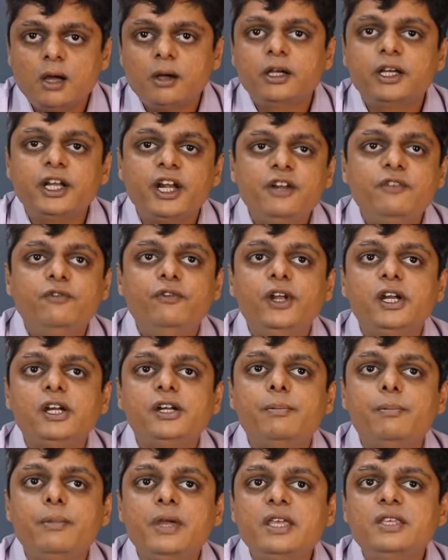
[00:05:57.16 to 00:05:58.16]

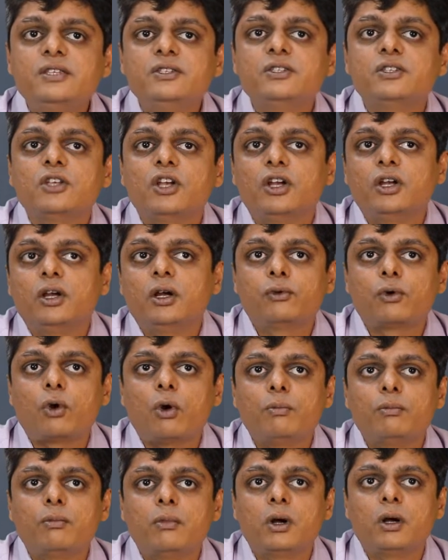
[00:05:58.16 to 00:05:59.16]
Greenfield means
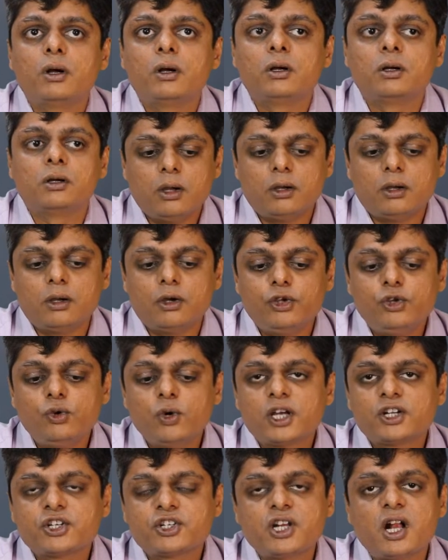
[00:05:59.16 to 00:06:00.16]
from you
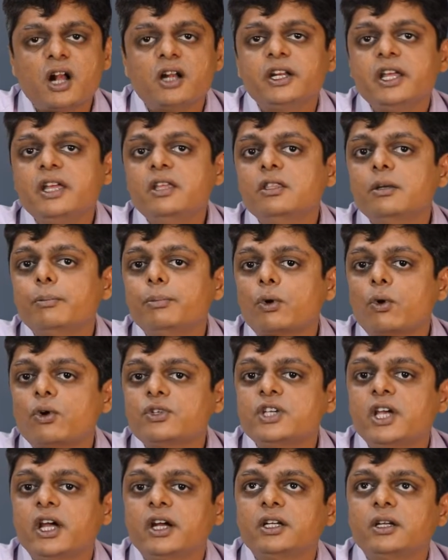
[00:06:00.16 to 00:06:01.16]
are starting the
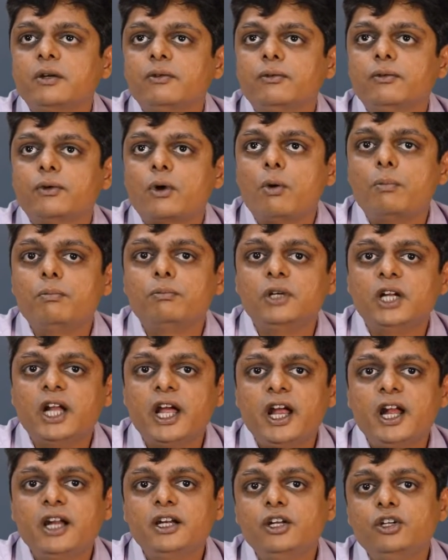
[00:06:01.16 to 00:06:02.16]
project from
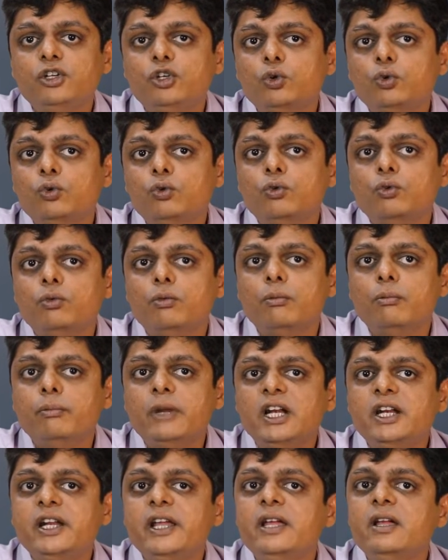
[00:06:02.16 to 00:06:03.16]
land to
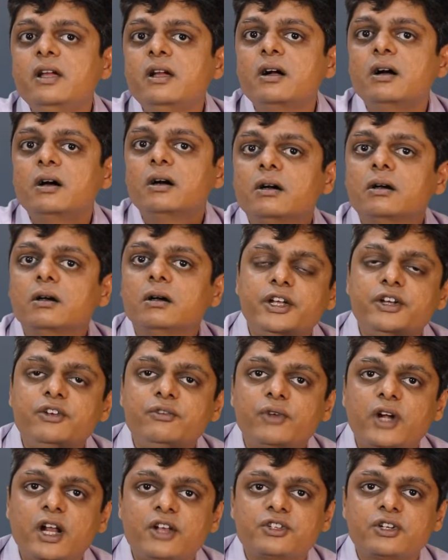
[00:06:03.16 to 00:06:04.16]
building
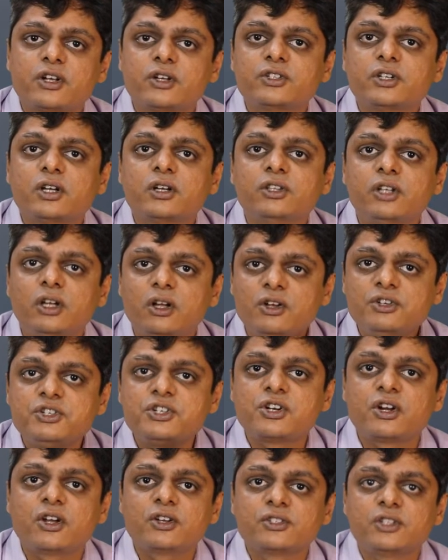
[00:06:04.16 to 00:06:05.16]
infrastructure, the
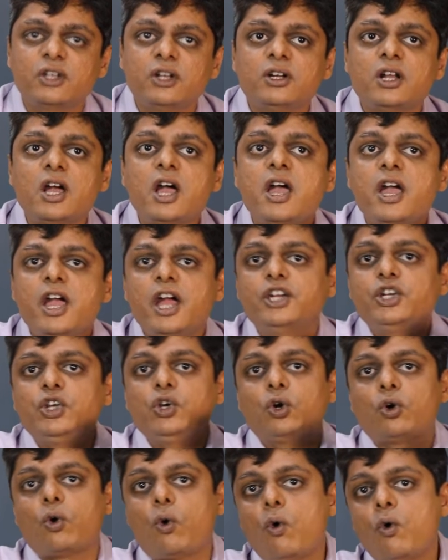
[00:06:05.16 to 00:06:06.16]
construction at
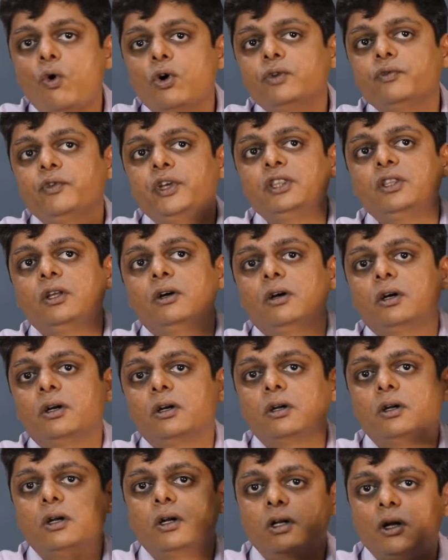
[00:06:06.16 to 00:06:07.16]
your own with
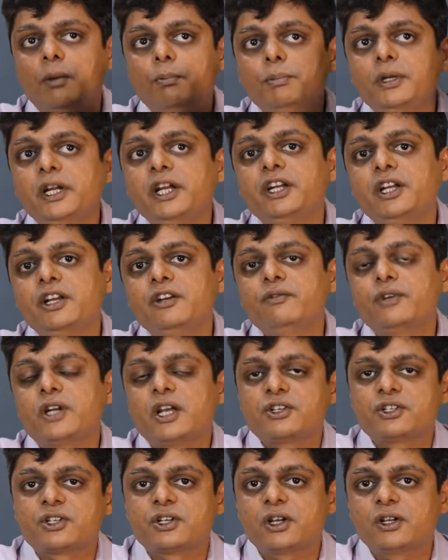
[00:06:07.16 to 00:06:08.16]
the complete
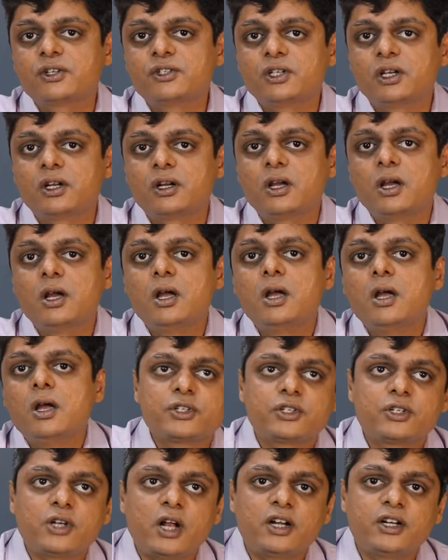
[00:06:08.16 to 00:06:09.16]
infrastructure,
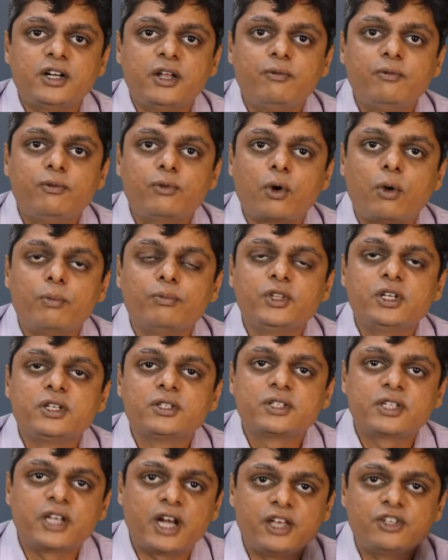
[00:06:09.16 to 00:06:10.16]
starting from the
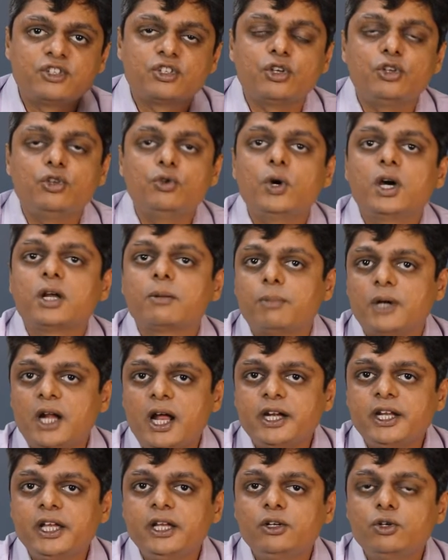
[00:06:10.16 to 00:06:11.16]
scratch you are
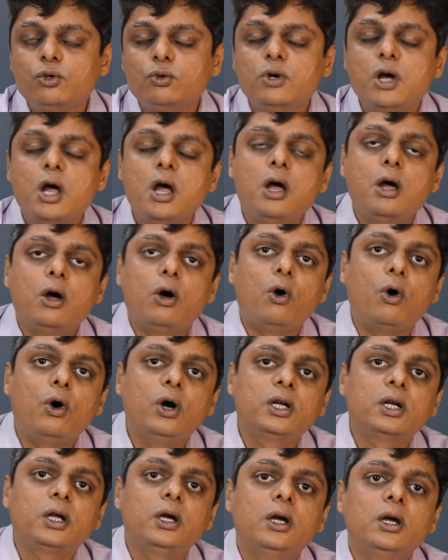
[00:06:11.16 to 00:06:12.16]
planning to.
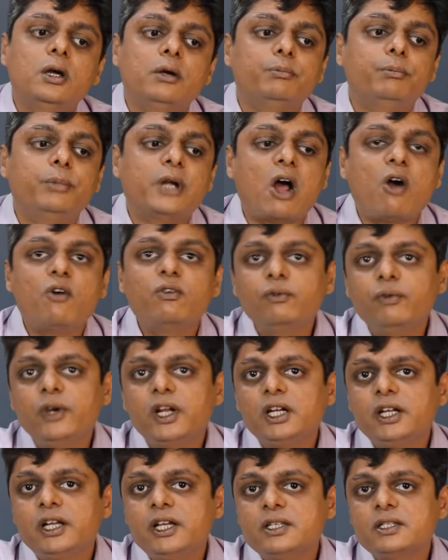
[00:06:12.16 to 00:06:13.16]
Or
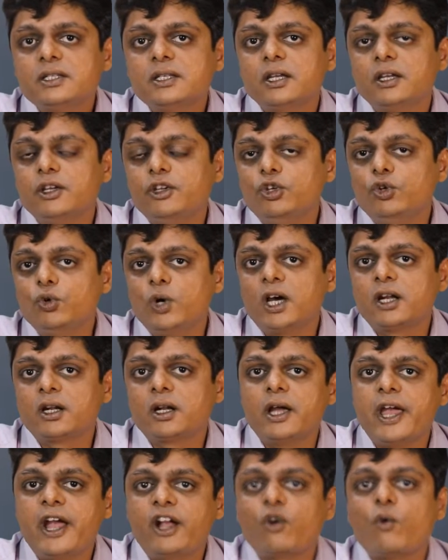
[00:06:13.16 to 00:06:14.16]
brownfield is you
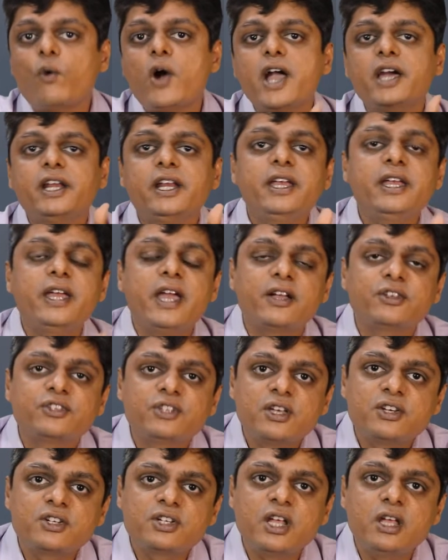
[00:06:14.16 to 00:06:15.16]
are acquiring
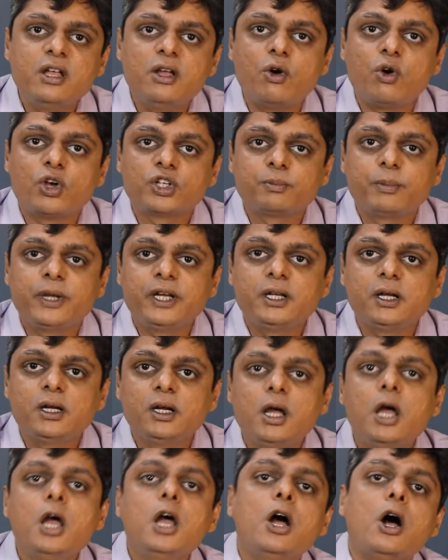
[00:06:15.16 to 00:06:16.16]
existing
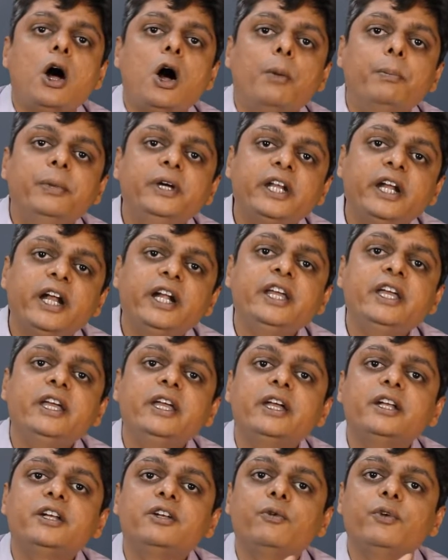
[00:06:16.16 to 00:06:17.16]
hospital, upgrading
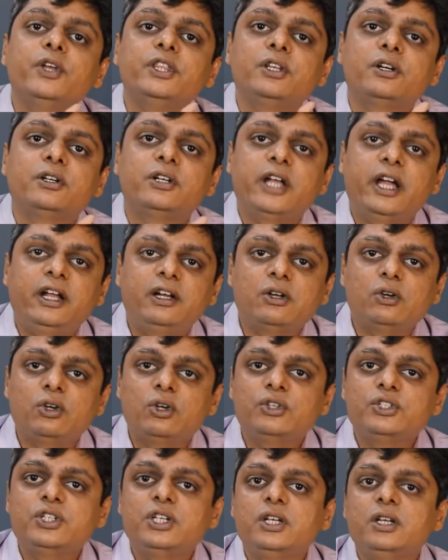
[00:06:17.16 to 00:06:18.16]
it with a
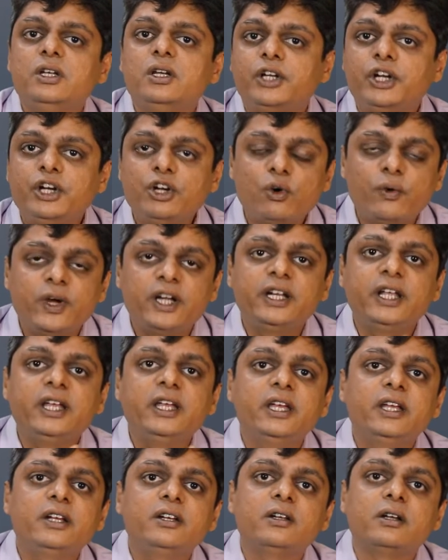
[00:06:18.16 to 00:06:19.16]
technology,
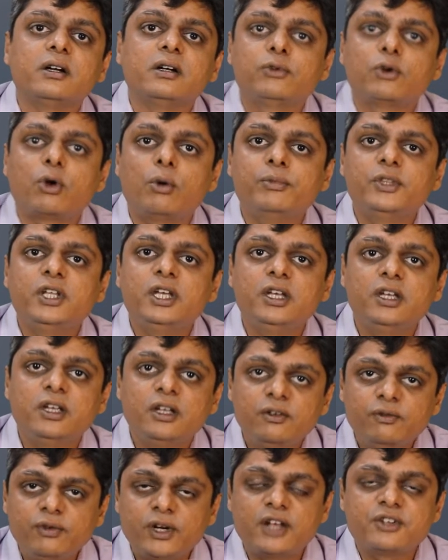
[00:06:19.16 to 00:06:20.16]
renovating it from the
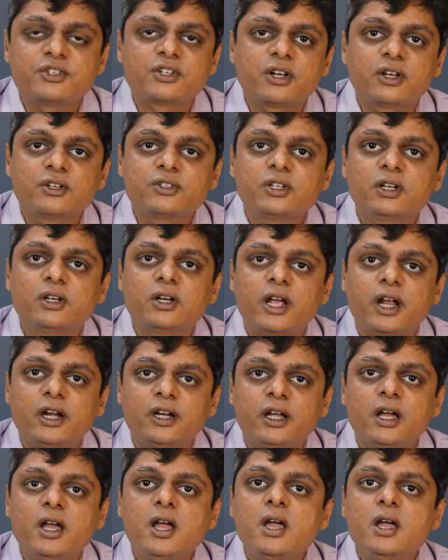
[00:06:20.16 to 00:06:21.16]
infrastructure
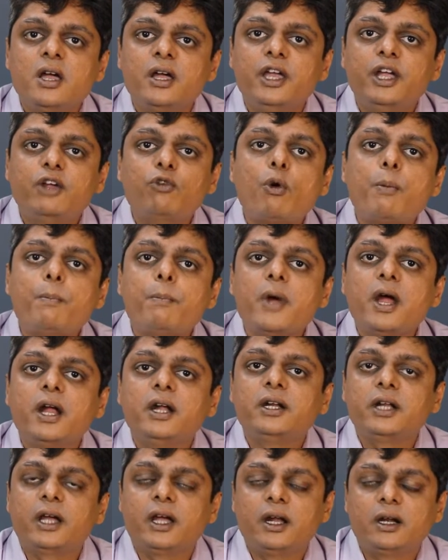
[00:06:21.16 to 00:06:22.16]
and
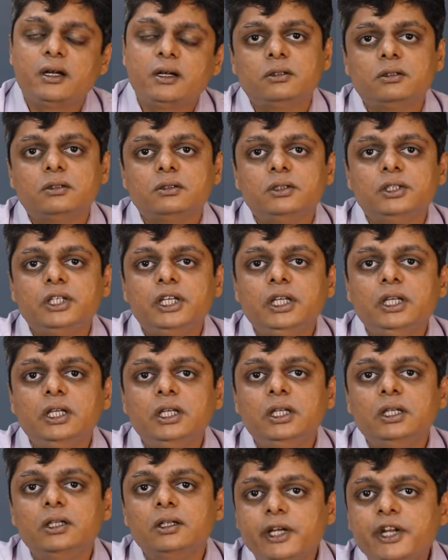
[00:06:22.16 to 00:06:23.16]
equipment and
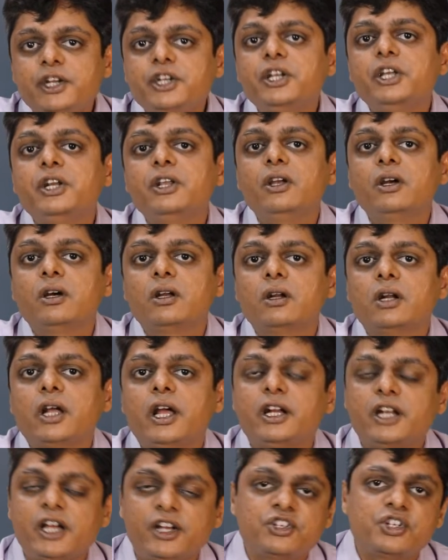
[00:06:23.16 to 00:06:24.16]
the interior
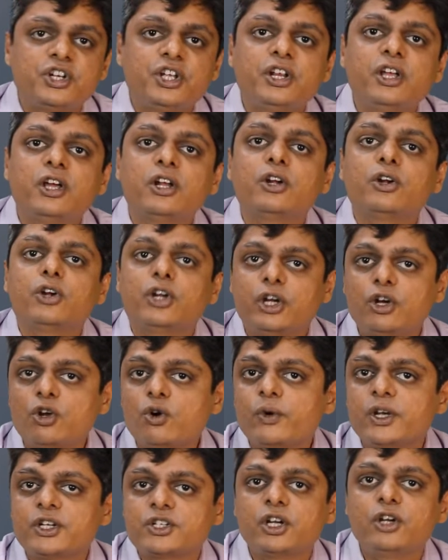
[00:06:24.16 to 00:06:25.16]
and exterior
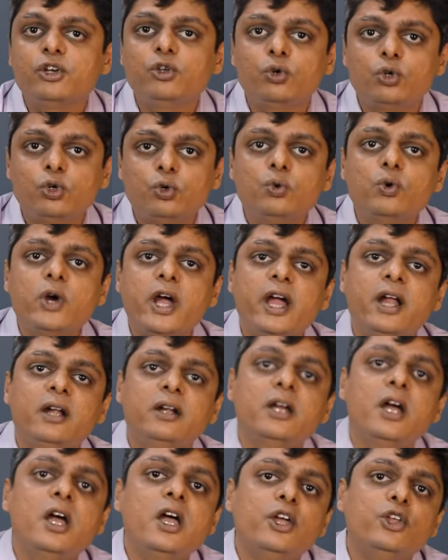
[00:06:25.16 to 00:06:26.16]
renovation you do,
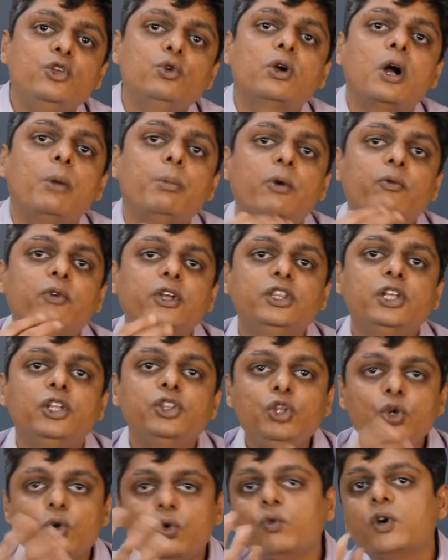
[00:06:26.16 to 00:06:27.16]
and you come up with the
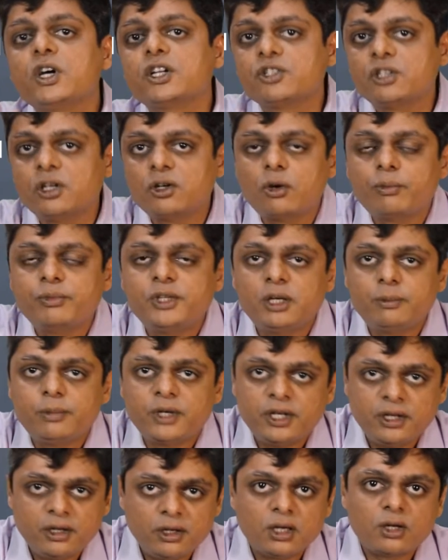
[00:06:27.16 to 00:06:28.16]
new version of that
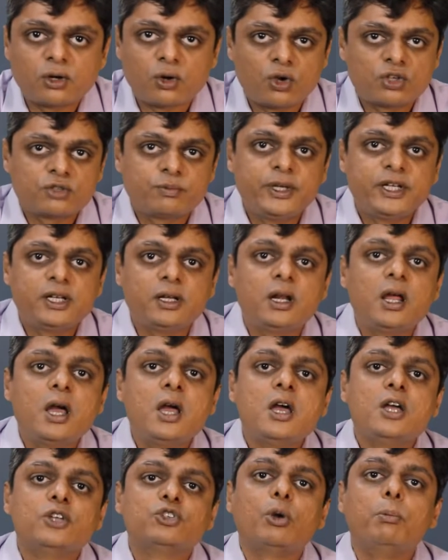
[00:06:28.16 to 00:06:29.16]
particular hospital.
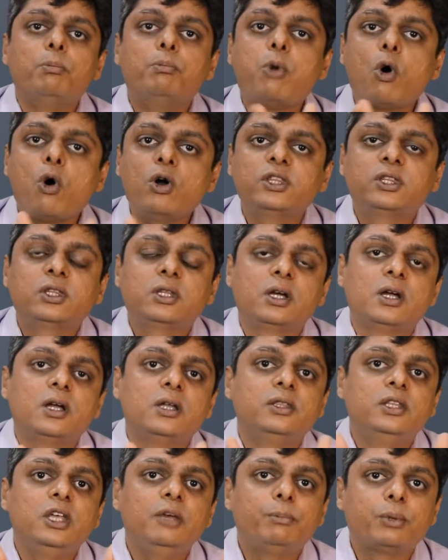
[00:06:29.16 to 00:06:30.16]
So both
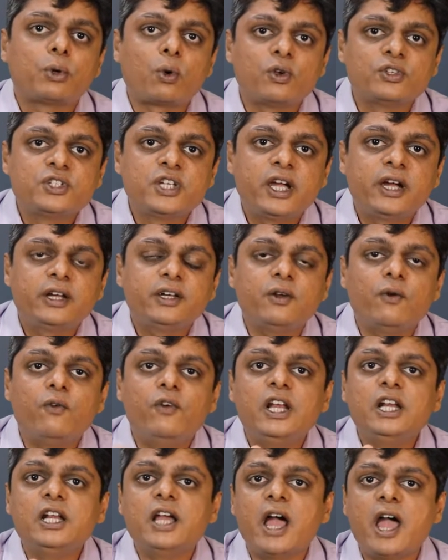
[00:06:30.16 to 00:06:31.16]
the project
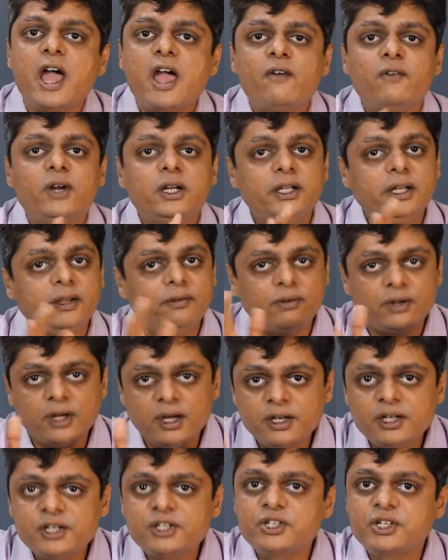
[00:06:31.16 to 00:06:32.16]
will have a
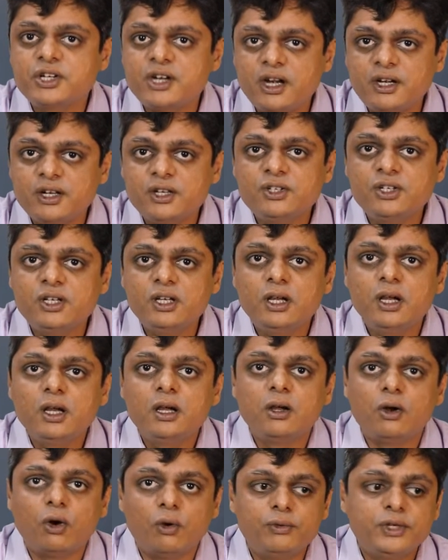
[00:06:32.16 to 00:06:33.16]
different strategy,
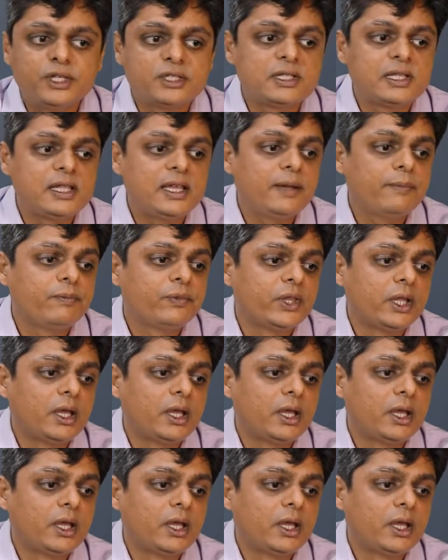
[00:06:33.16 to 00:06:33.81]
obviously.